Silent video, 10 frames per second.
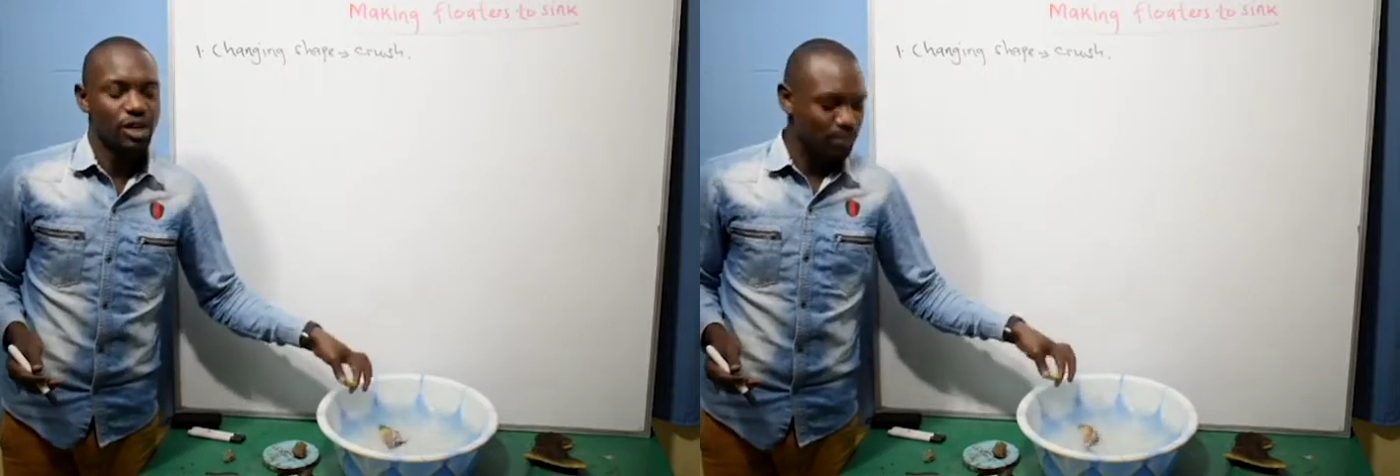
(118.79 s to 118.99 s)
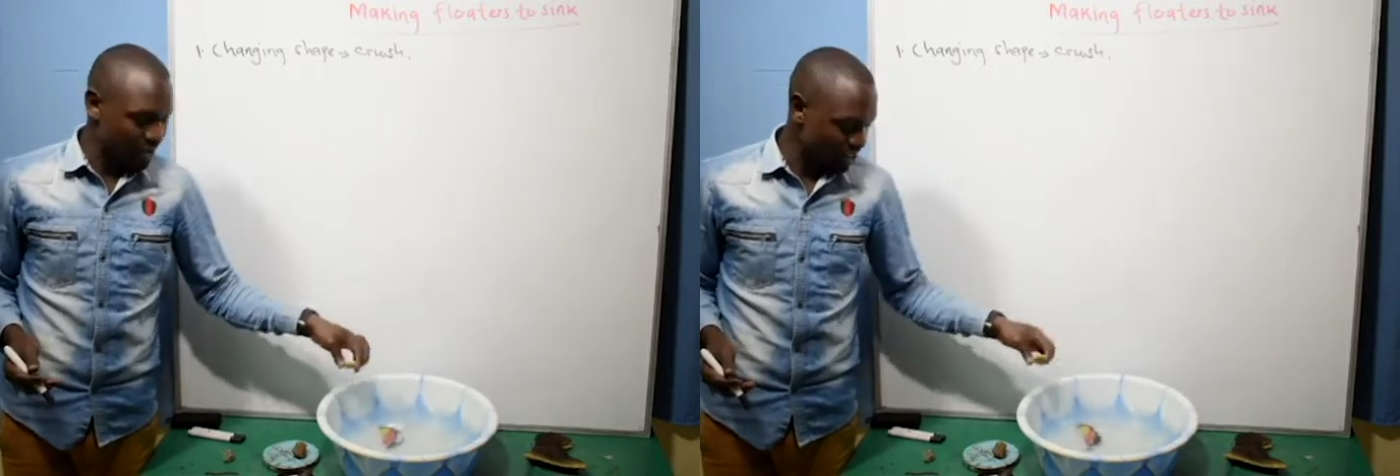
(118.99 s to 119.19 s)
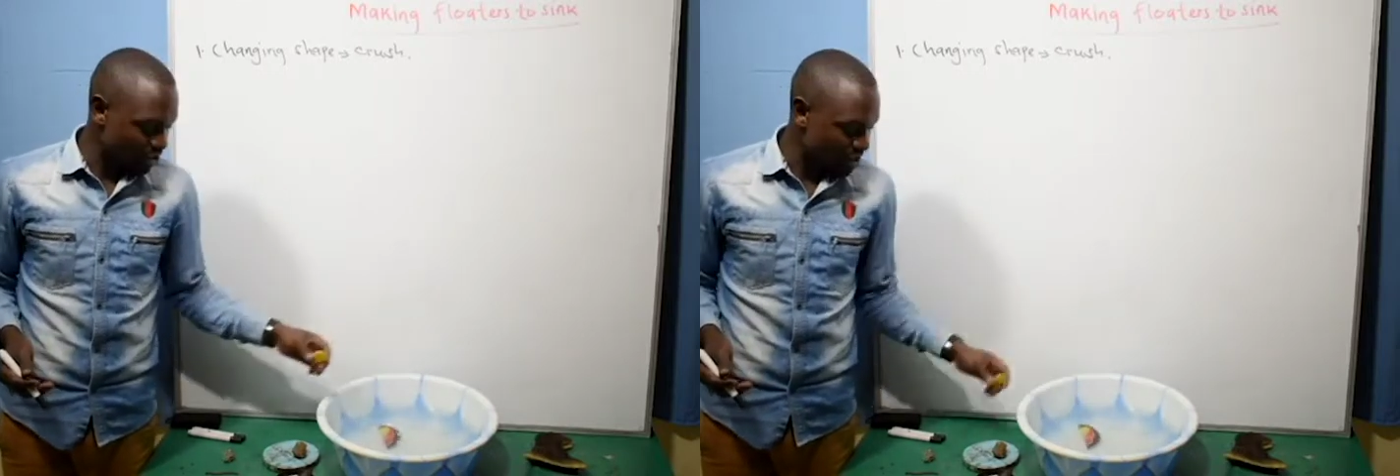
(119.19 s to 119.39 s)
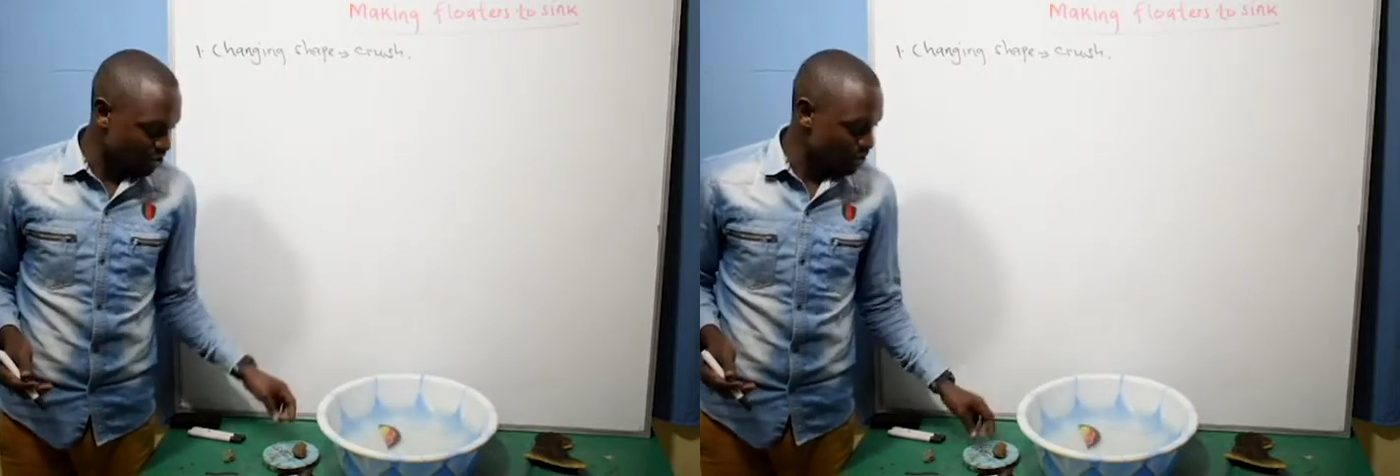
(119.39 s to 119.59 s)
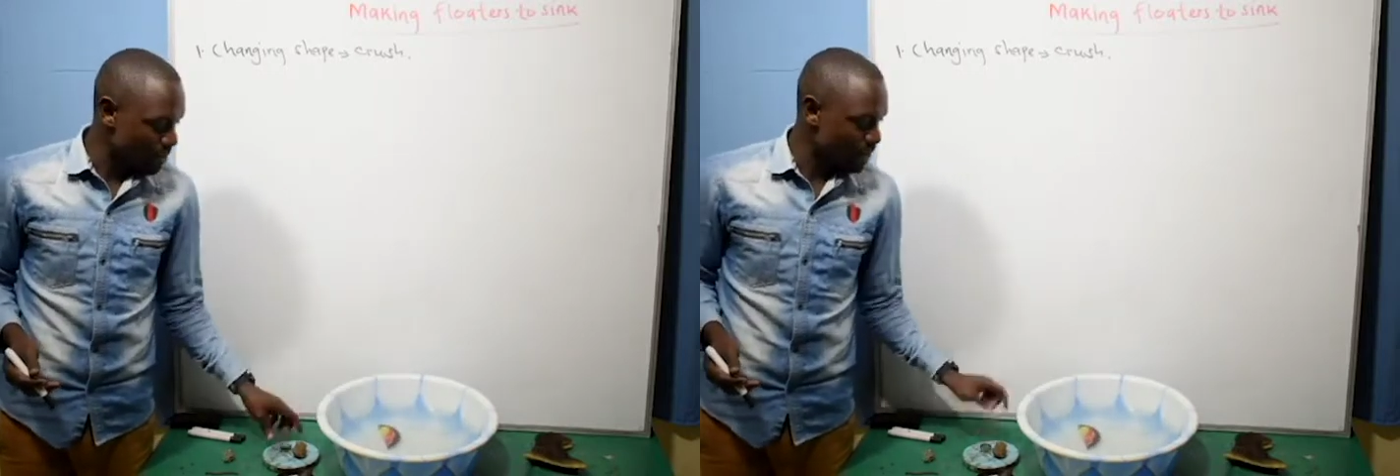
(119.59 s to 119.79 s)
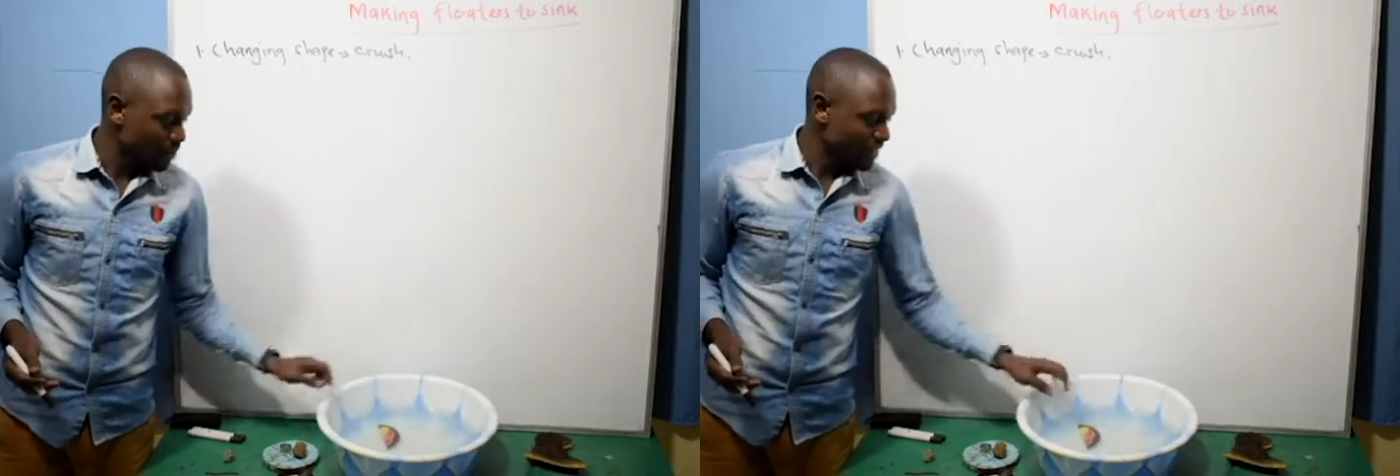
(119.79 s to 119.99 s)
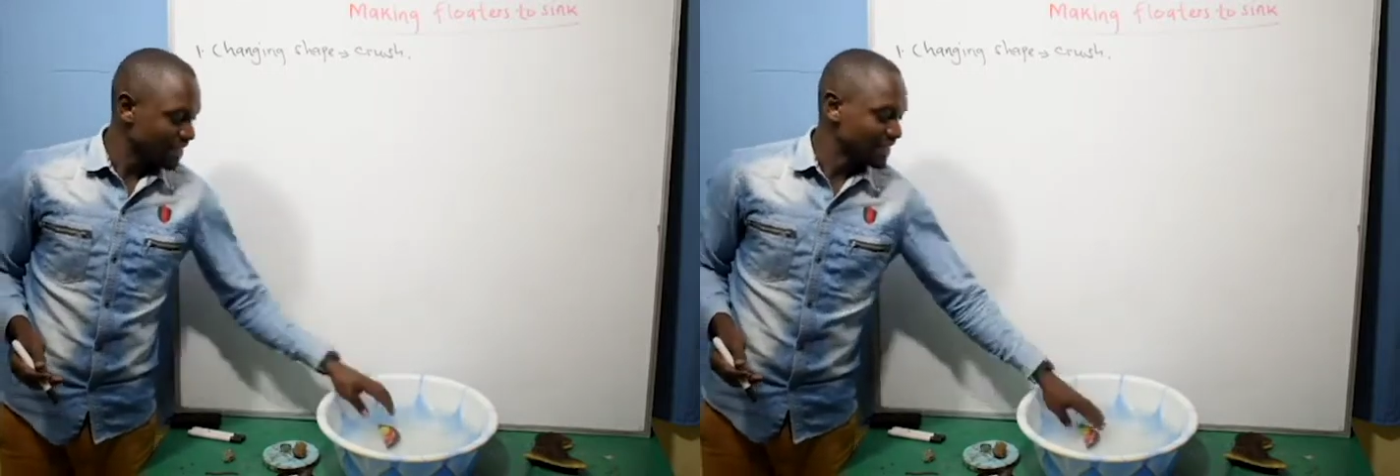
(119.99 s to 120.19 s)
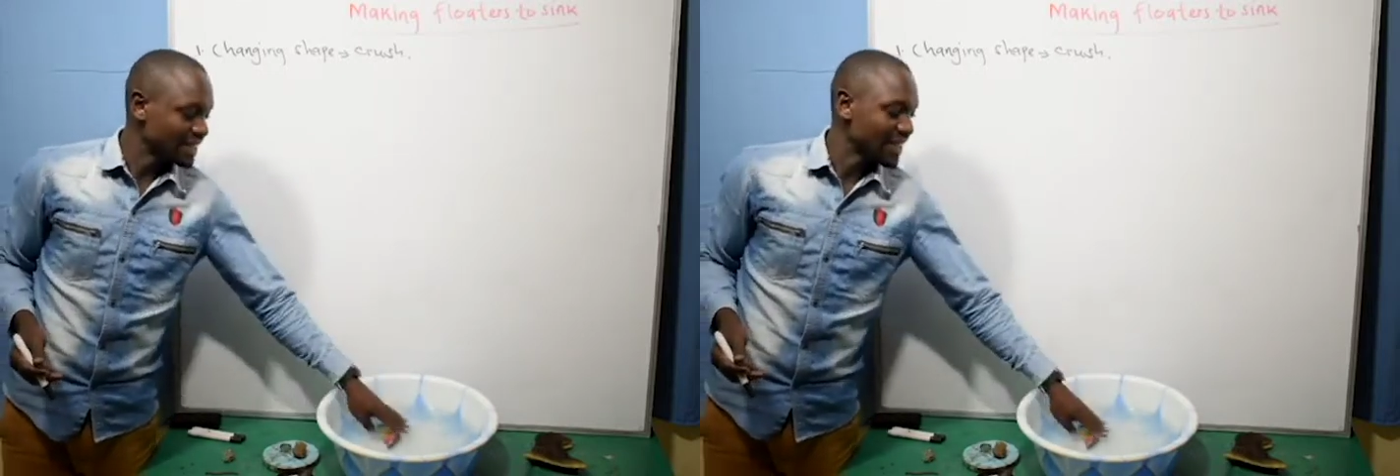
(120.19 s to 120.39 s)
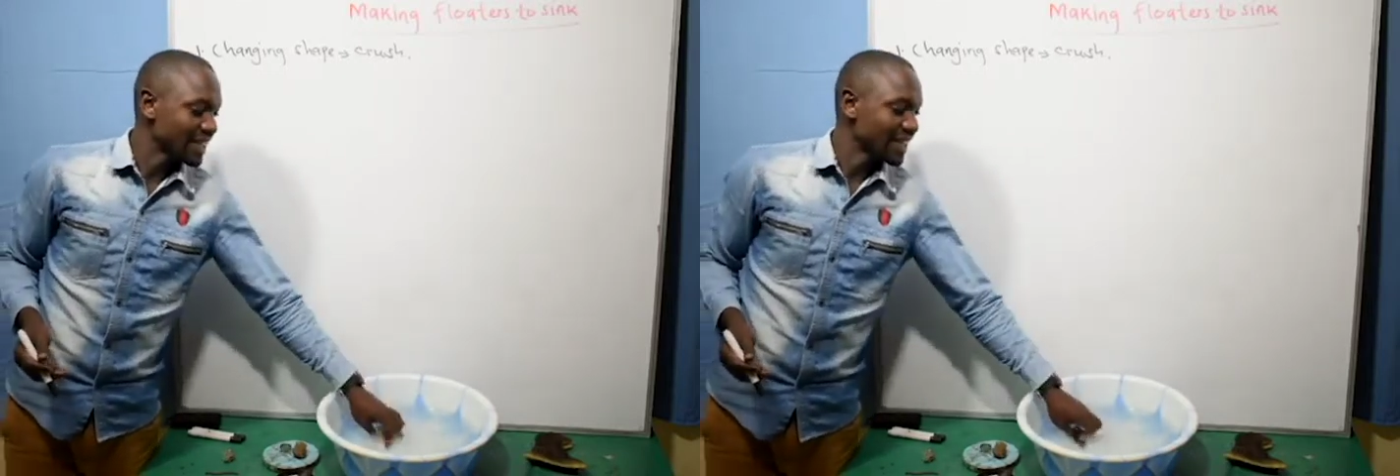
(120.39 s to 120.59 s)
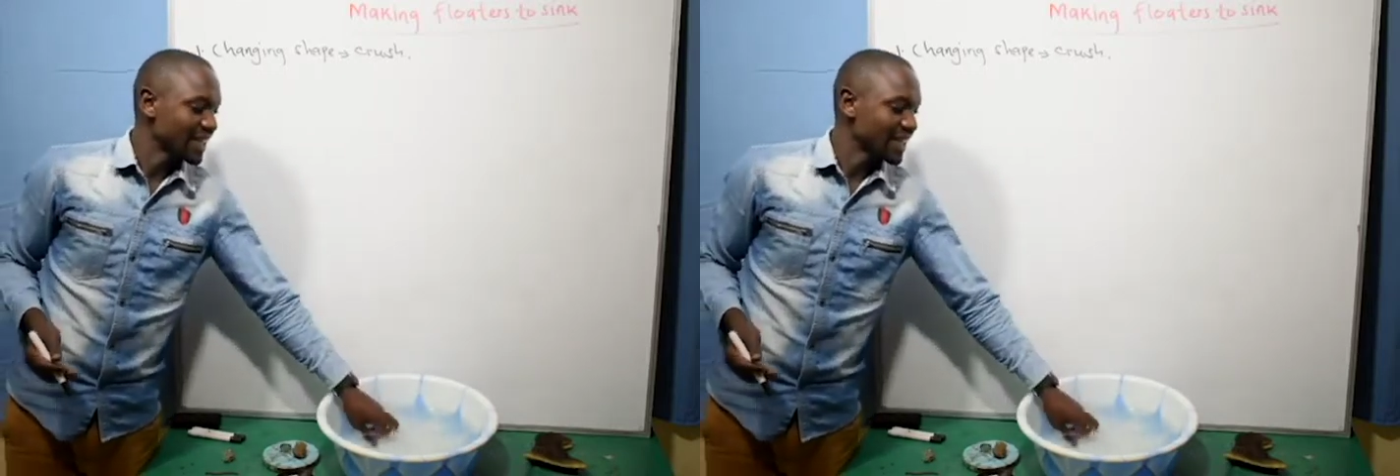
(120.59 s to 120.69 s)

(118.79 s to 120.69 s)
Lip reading: it is going to sink.